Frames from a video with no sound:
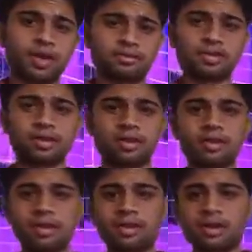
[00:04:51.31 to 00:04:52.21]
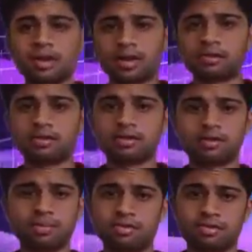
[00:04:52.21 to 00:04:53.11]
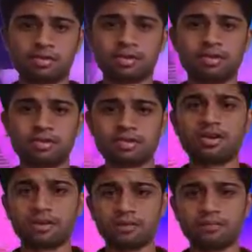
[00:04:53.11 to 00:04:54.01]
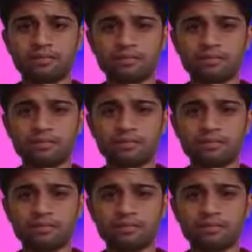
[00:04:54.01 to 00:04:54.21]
as it is representing in this curve,